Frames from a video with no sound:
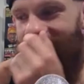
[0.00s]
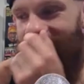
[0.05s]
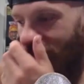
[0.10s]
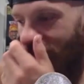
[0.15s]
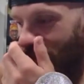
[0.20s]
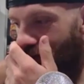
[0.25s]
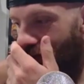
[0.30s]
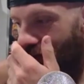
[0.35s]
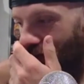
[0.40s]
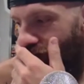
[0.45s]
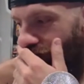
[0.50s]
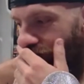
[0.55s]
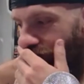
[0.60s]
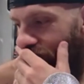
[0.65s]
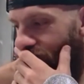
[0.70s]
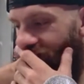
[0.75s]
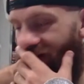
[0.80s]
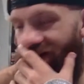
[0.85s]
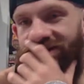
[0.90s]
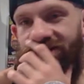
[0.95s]
You
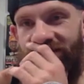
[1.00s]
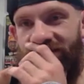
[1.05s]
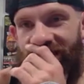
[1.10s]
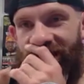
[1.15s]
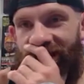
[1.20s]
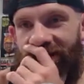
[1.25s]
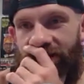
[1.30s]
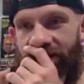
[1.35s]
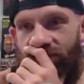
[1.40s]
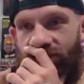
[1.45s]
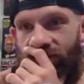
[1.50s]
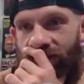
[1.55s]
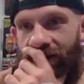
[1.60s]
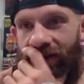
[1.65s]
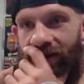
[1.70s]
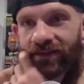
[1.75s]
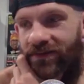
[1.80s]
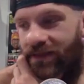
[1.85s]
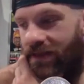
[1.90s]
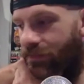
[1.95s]
wrestled Kylie
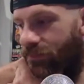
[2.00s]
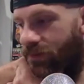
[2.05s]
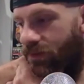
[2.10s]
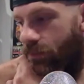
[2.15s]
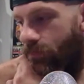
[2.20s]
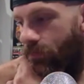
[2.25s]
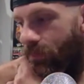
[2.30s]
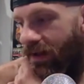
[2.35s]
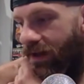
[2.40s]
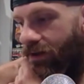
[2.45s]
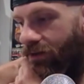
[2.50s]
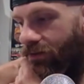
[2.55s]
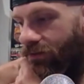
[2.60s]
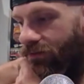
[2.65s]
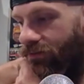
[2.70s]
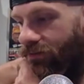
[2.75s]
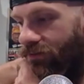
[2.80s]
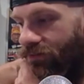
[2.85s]
Ray. Tell me about